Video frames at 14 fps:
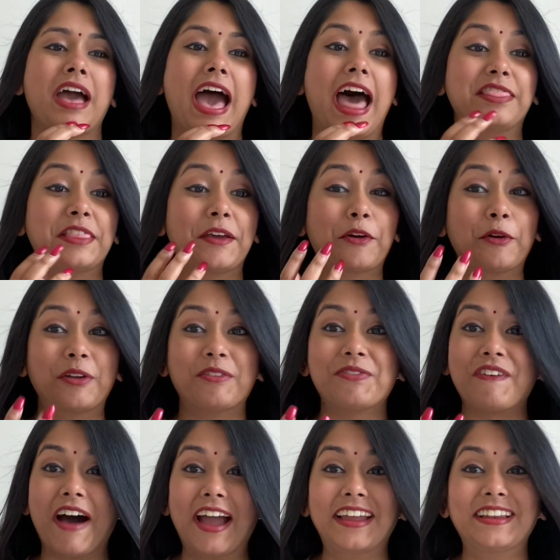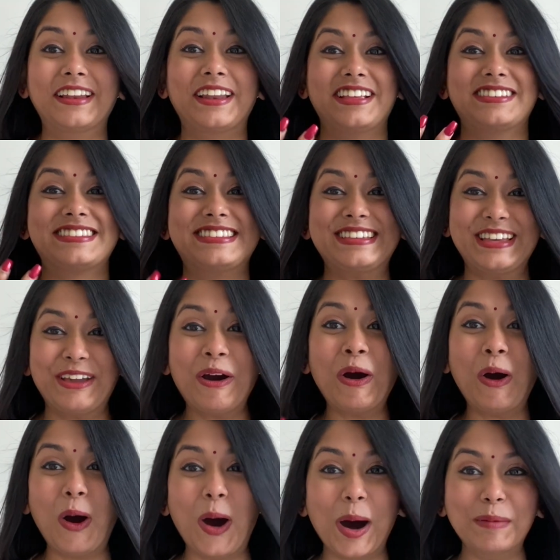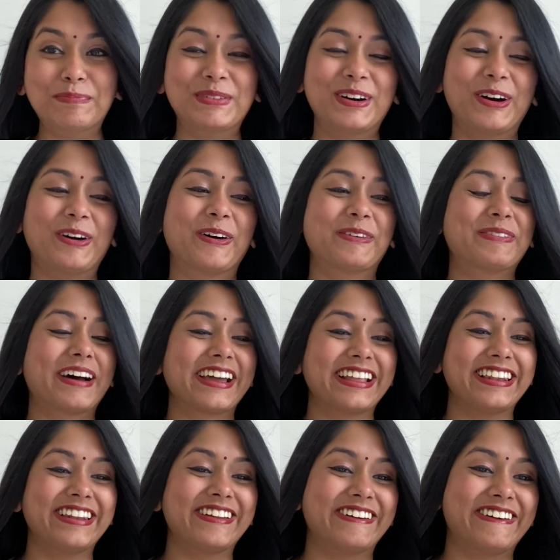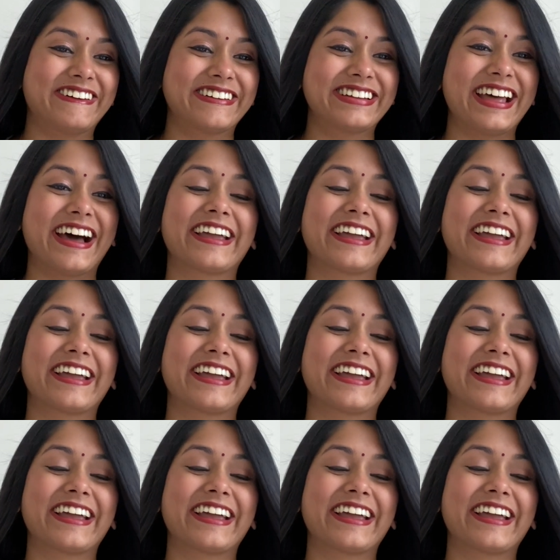And they're gonna finally see Hope. Oh my Lord.